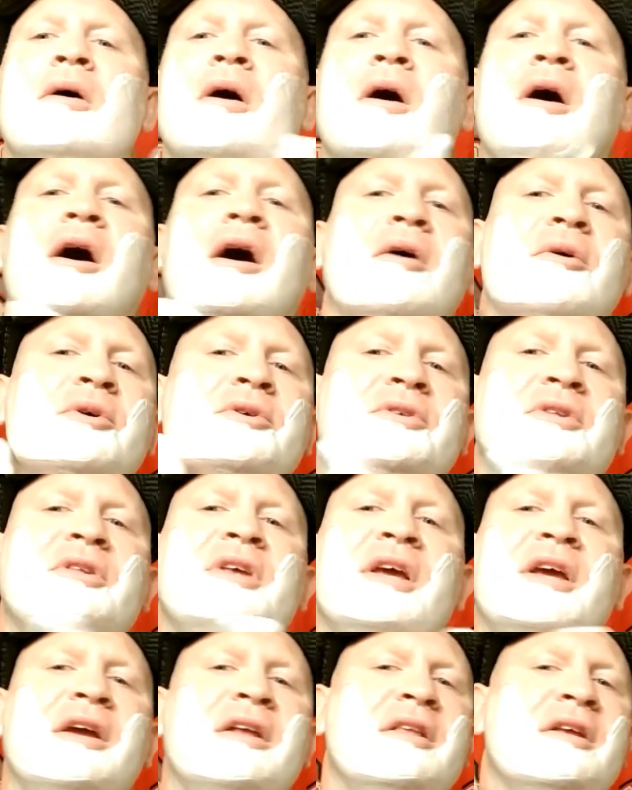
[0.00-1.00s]
I was
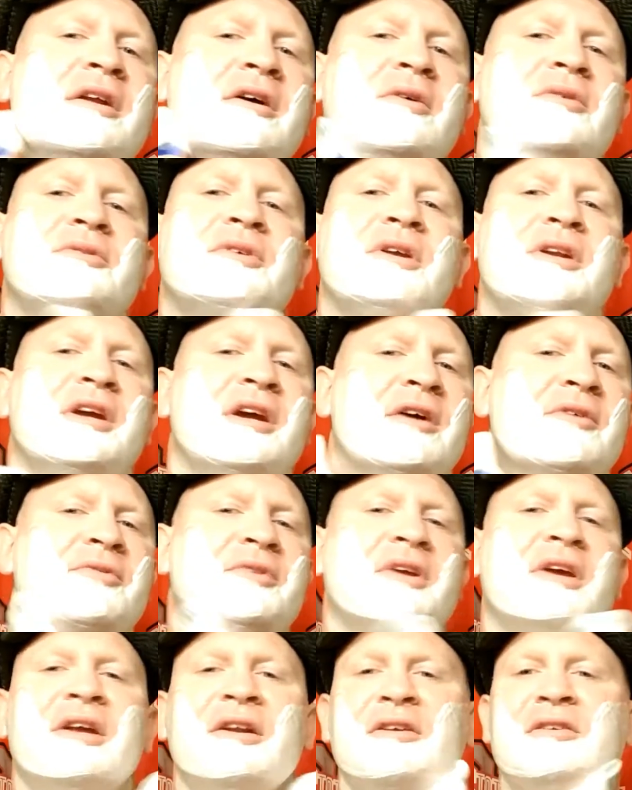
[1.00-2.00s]
thinking that I was going to have to
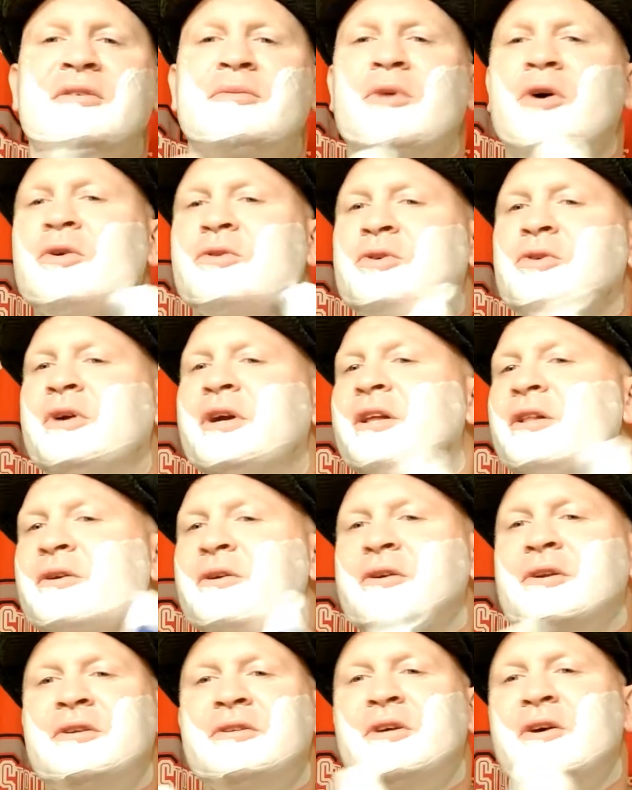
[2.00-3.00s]
get a small trailer
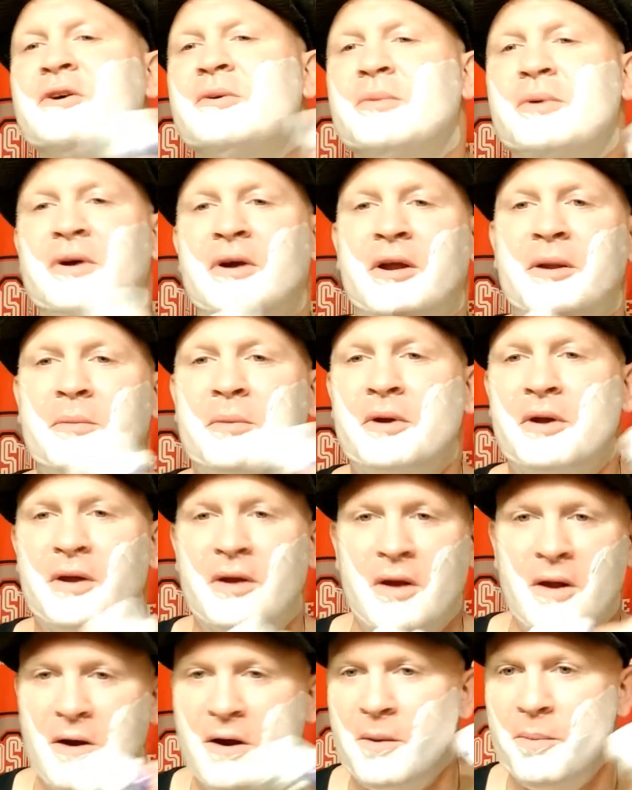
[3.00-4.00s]
to tow behind my
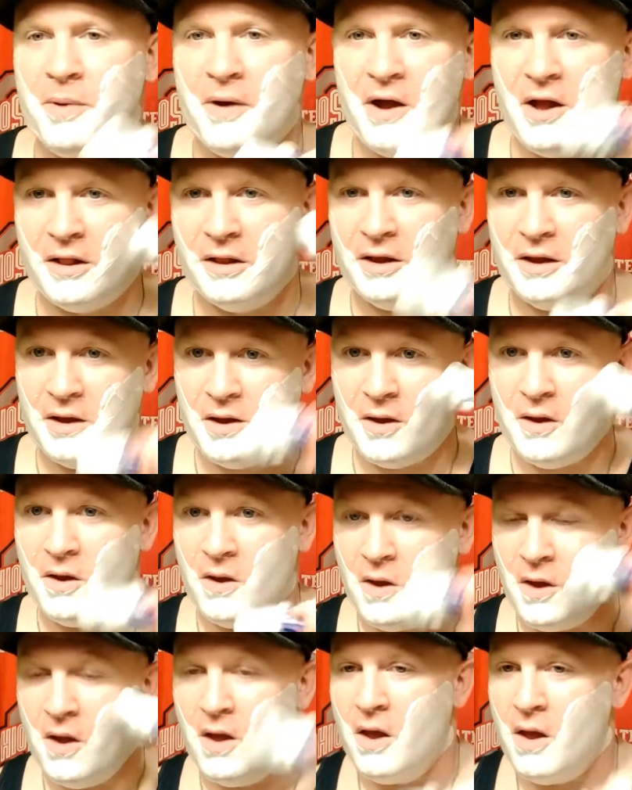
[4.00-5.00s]
Honda Pilot.
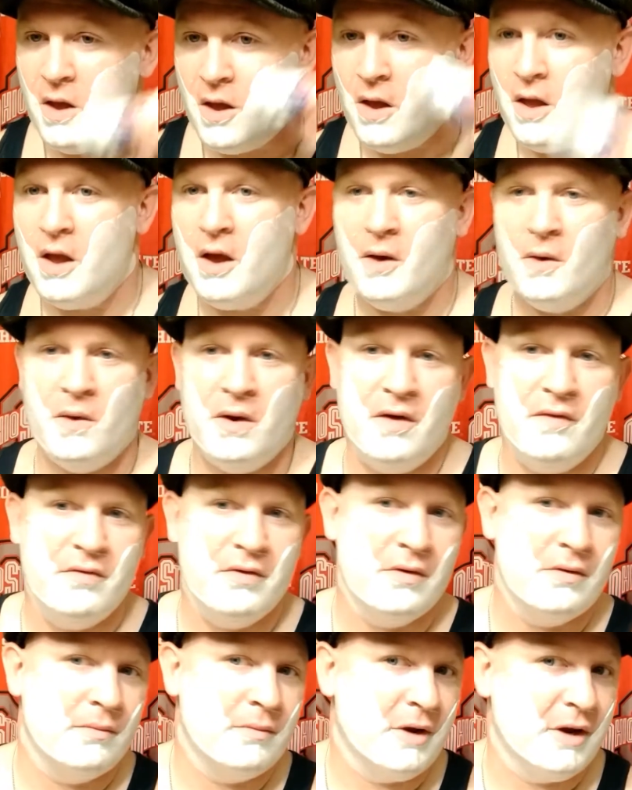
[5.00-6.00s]

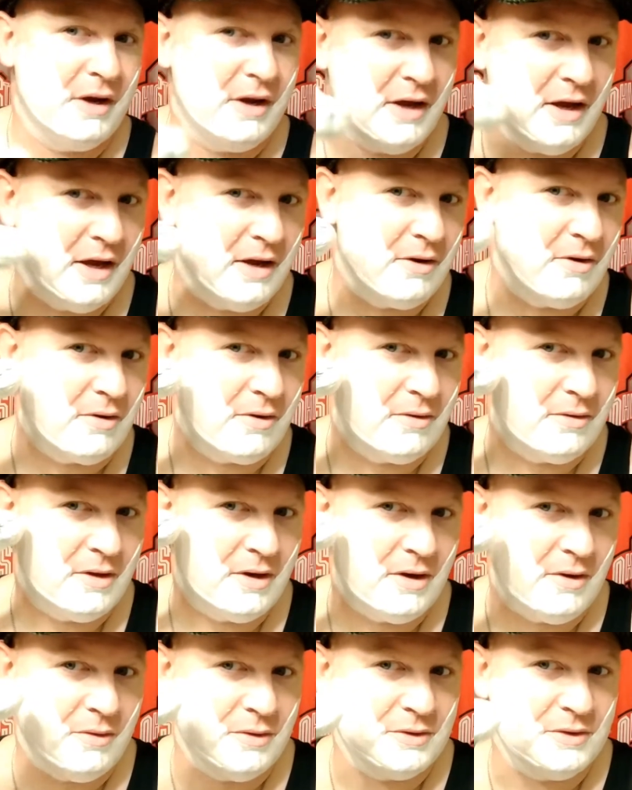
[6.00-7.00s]
However, my dad heard that
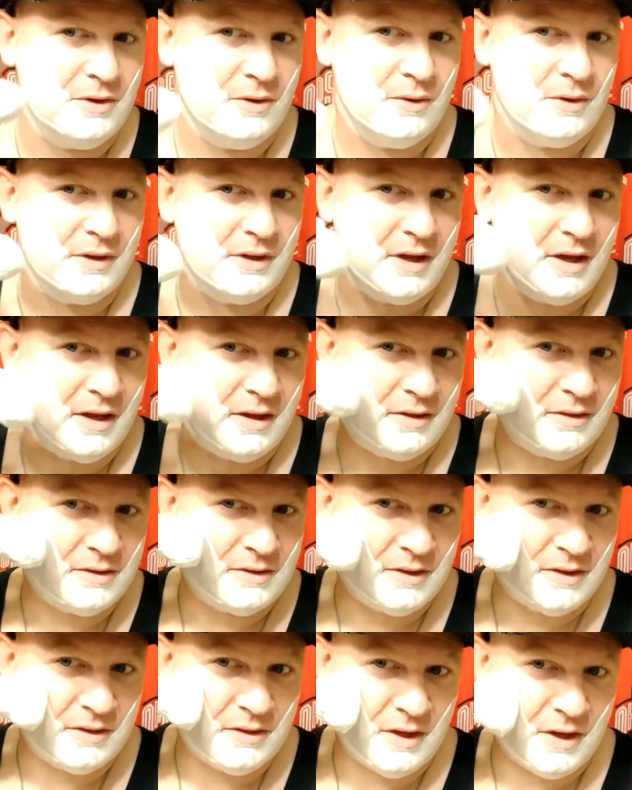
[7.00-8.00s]
I was doing that, and
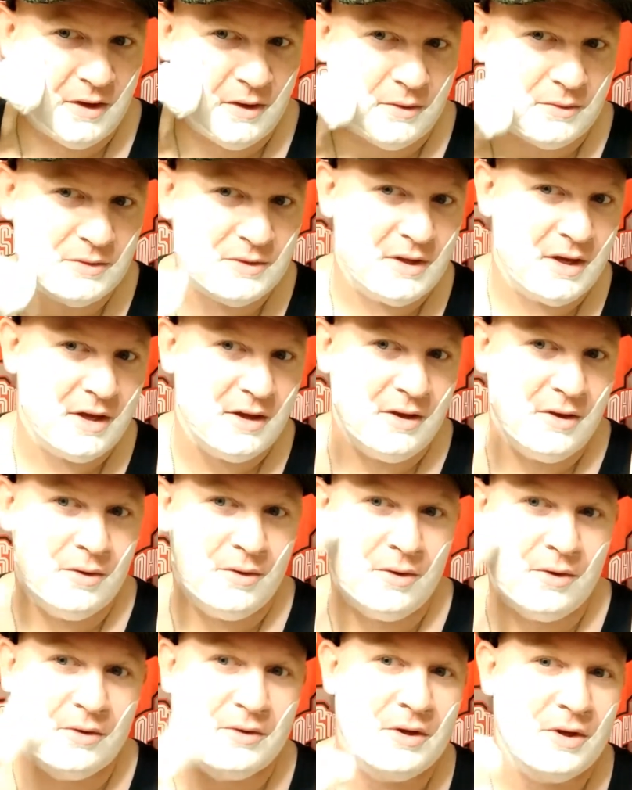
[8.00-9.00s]
since he owns that
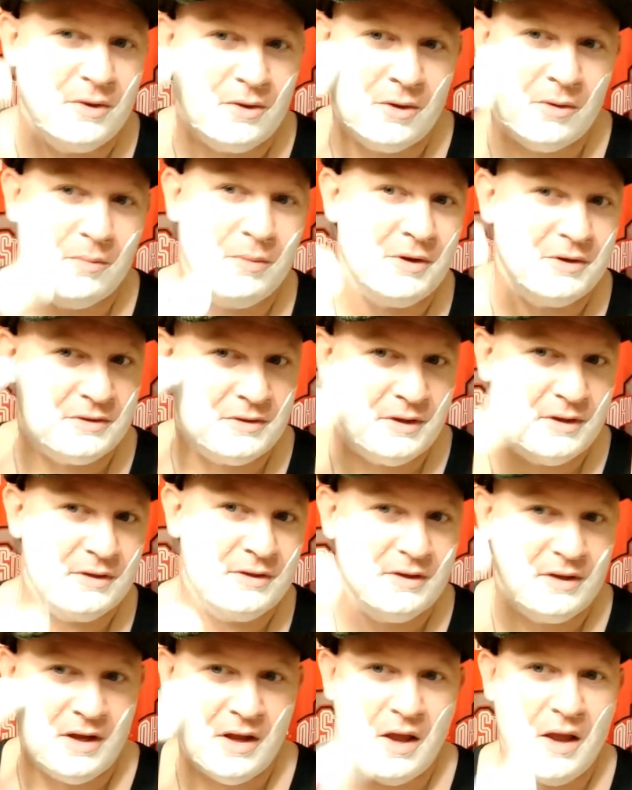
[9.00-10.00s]
Yoder Toter
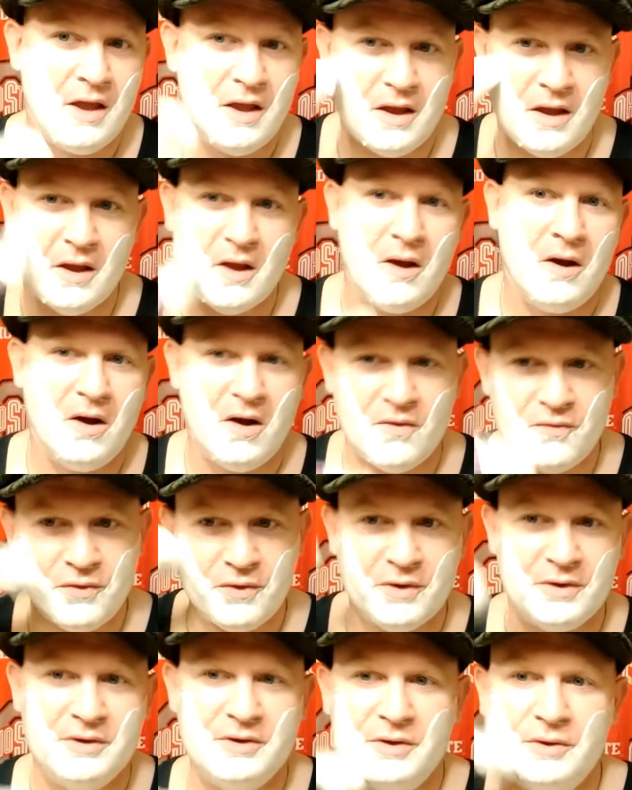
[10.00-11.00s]
business, he
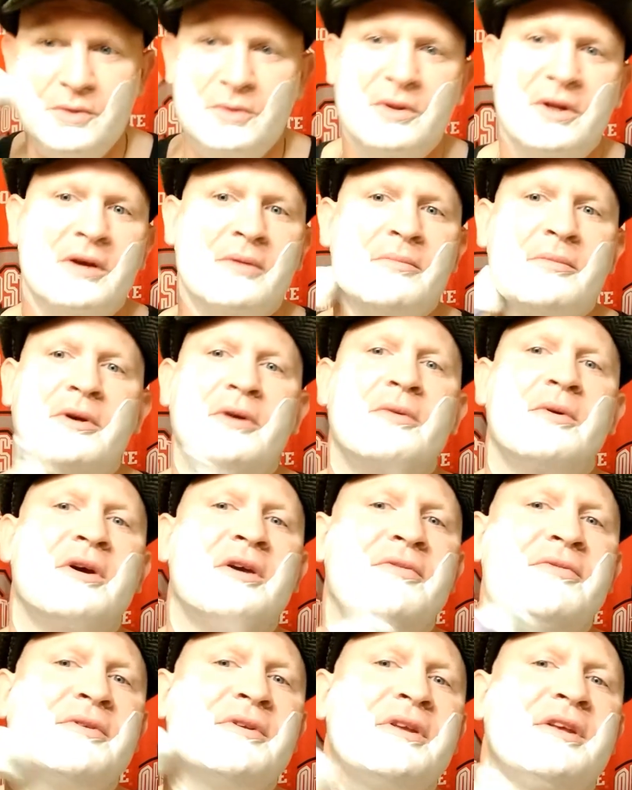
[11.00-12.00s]
offered to let my
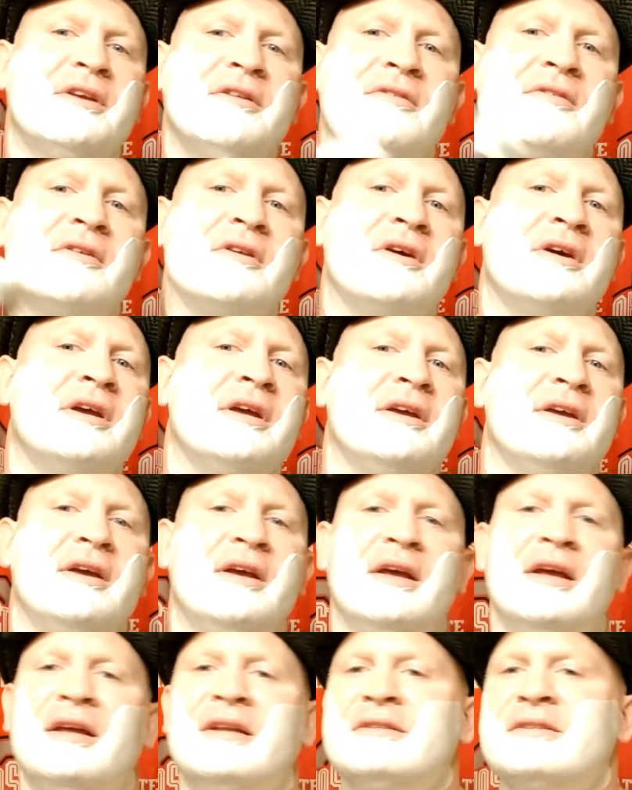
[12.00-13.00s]
wife and kids and I
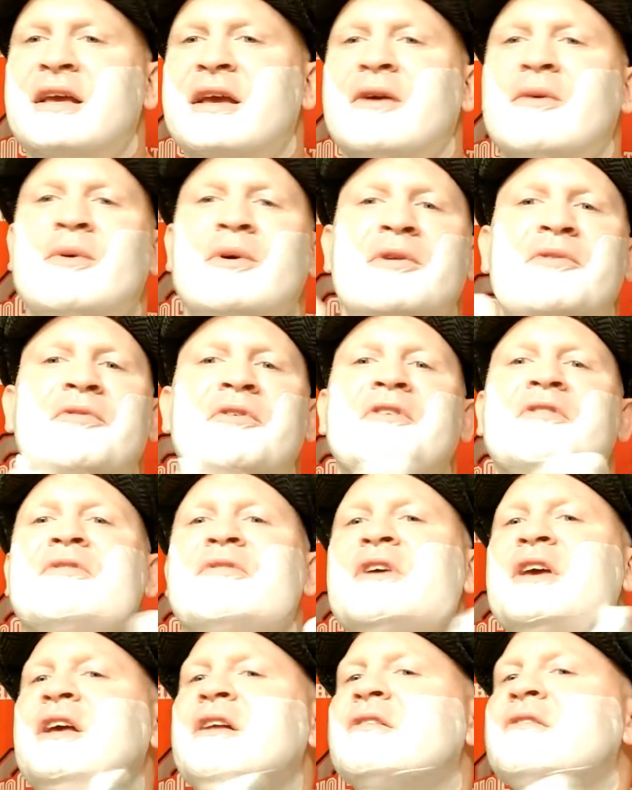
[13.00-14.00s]
take one of his
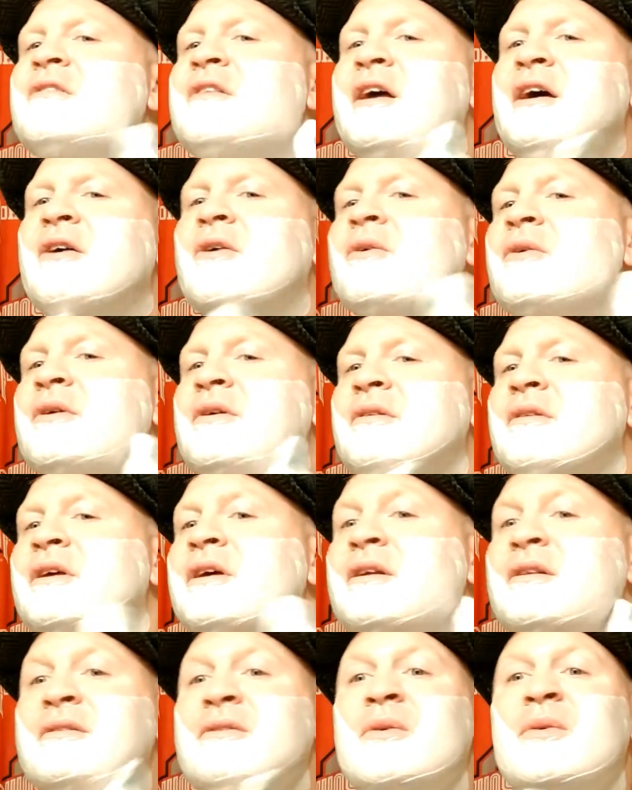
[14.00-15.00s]
vans down, the
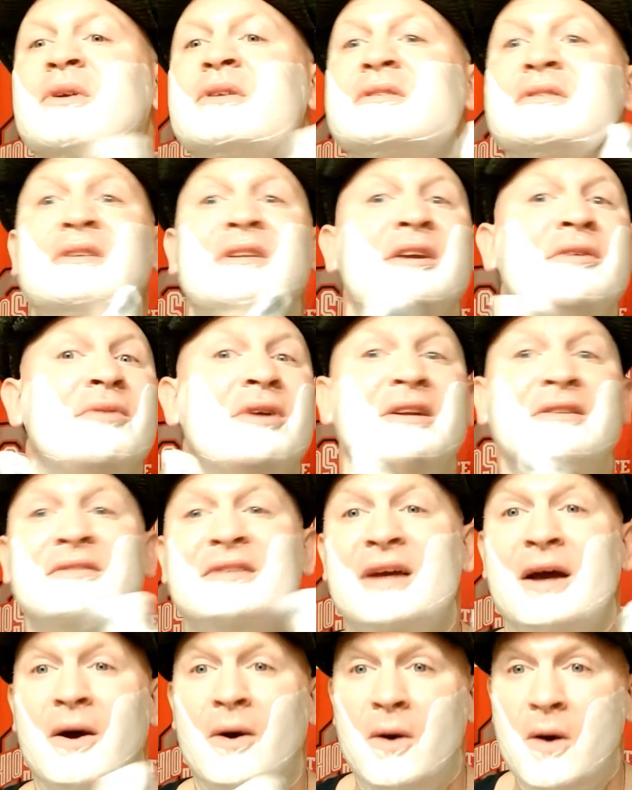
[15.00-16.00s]
ones that he rents
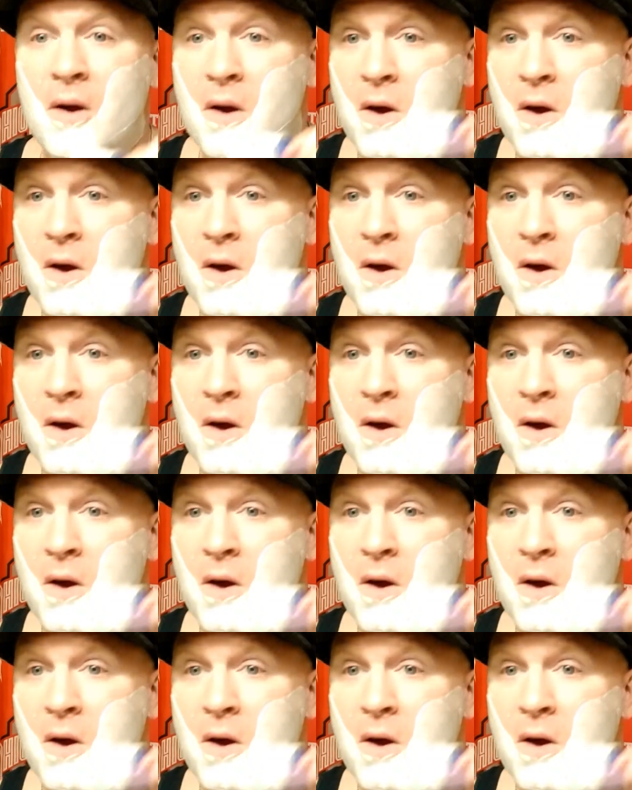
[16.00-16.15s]
out.